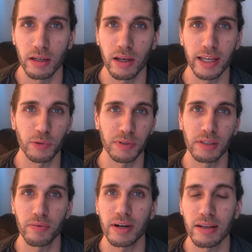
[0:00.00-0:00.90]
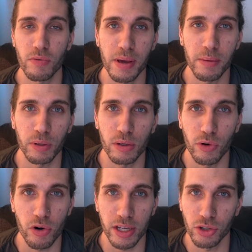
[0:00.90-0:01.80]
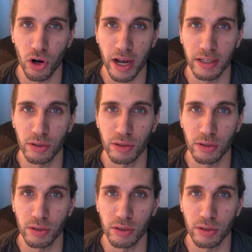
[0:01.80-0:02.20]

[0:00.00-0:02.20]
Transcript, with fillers: It's specifically for people who've already tried.